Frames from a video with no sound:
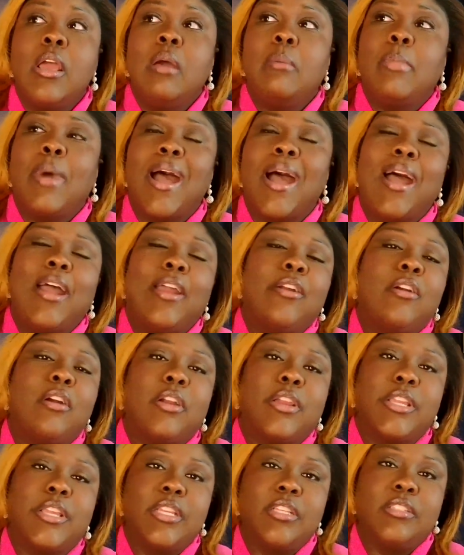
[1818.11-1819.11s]
The
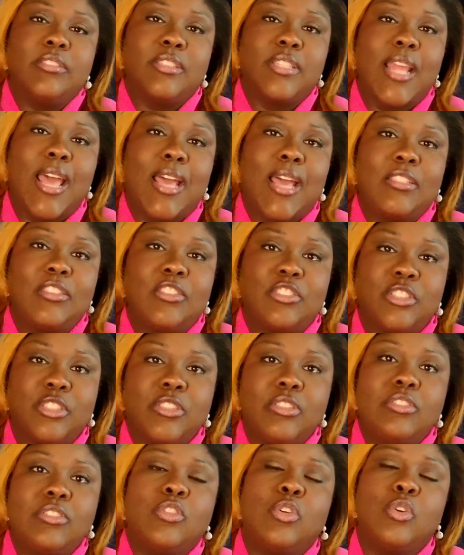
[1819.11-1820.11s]
hierarchy is not
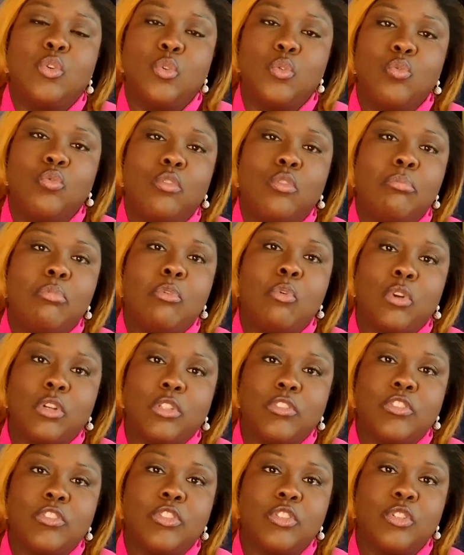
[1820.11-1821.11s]
just who
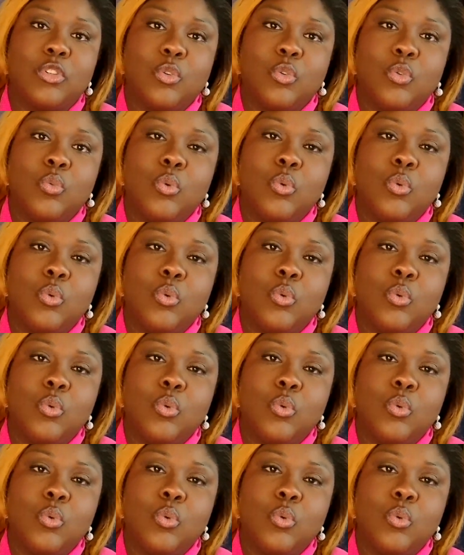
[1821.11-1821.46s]
reports to who,